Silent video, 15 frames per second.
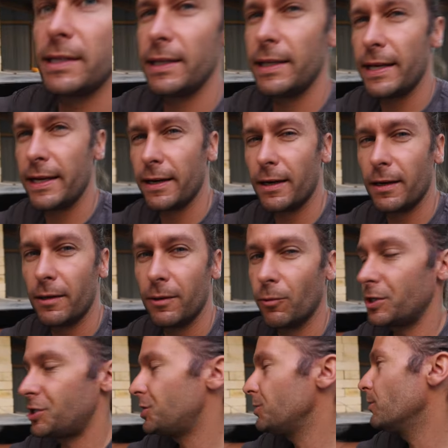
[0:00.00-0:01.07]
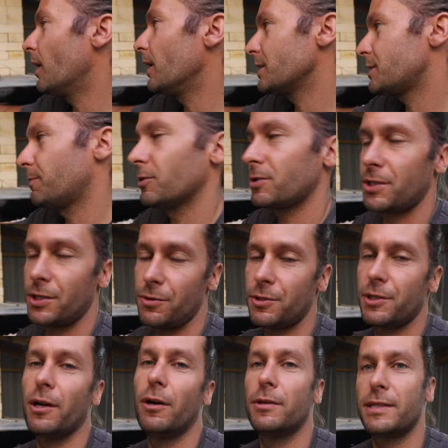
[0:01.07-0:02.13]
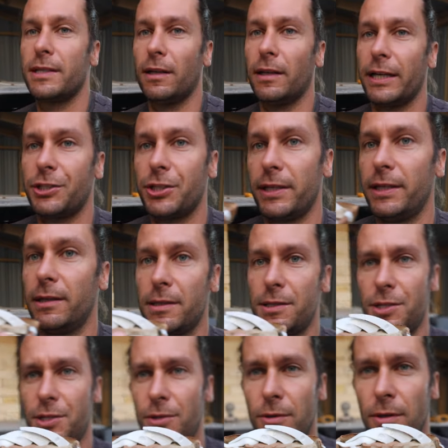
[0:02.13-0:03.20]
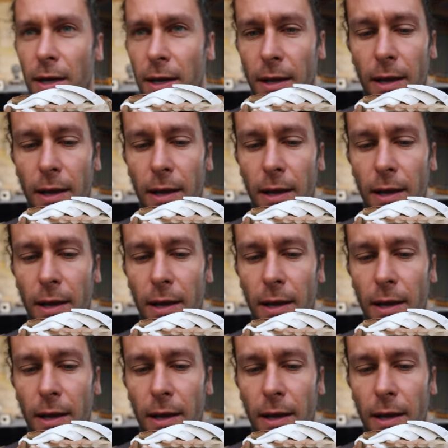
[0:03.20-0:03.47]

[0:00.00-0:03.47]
in here, which you are supposed to use cones in electric kilns too.